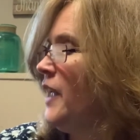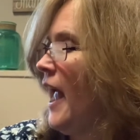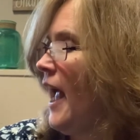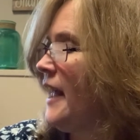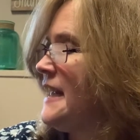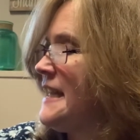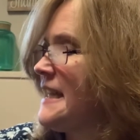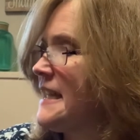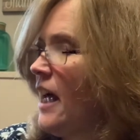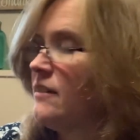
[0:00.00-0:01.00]
and he
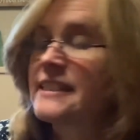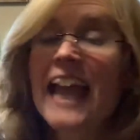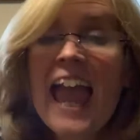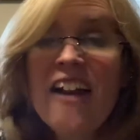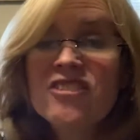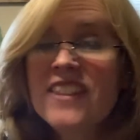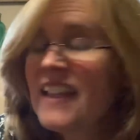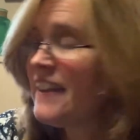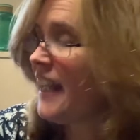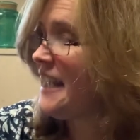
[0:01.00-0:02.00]
sells everything
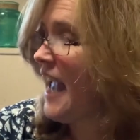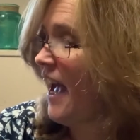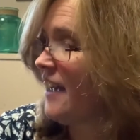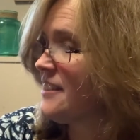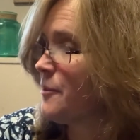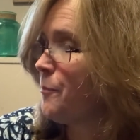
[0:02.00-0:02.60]
that he has.